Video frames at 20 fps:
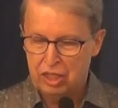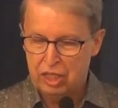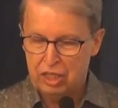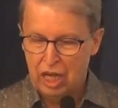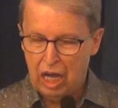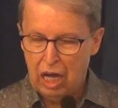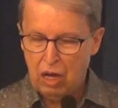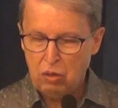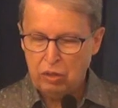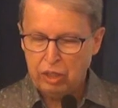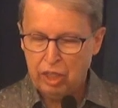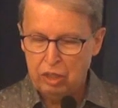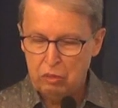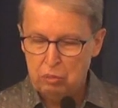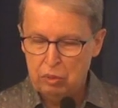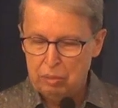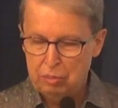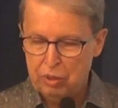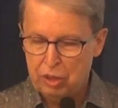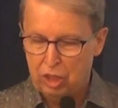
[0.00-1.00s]
And how
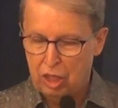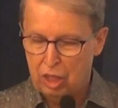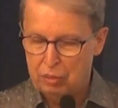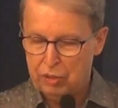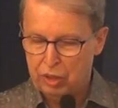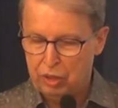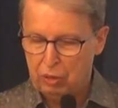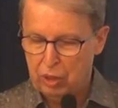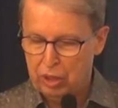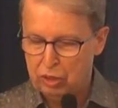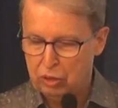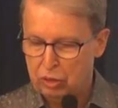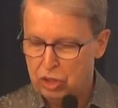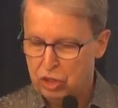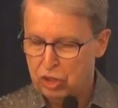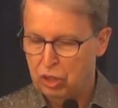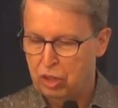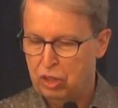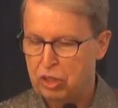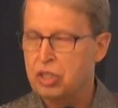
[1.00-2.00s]
can we become a greater
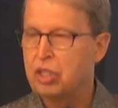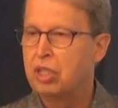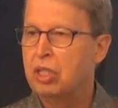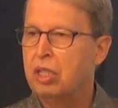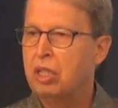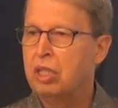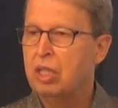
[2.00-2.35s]
church?